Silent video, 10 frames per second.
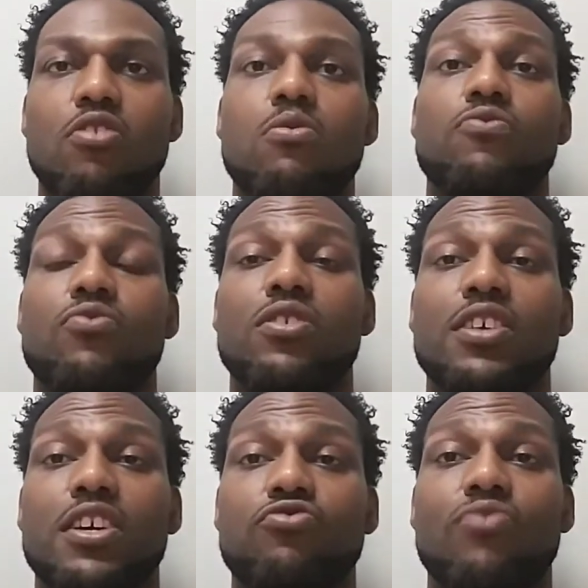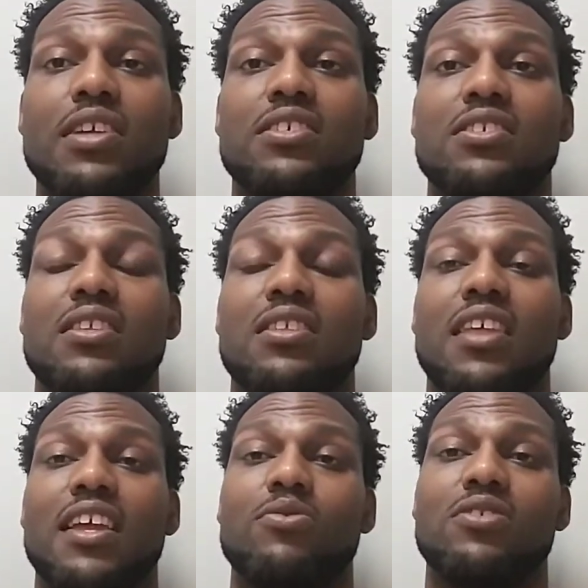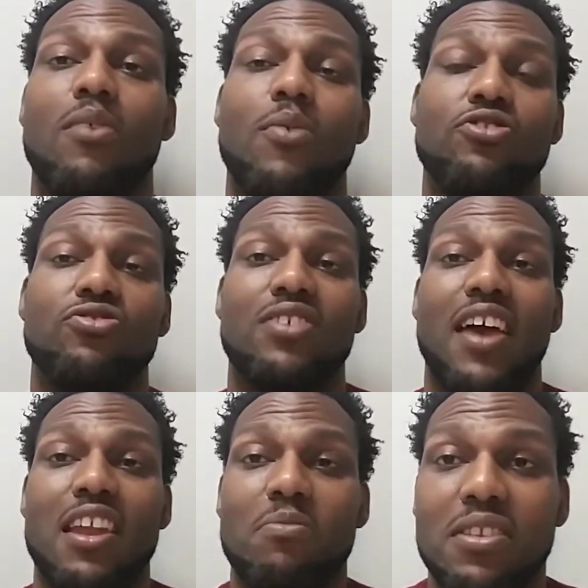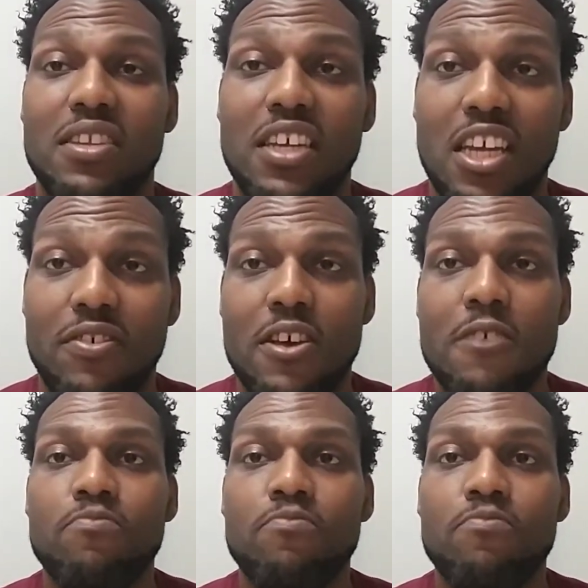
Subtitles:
And no one really addresses the thing. We said, well, you just got to believe.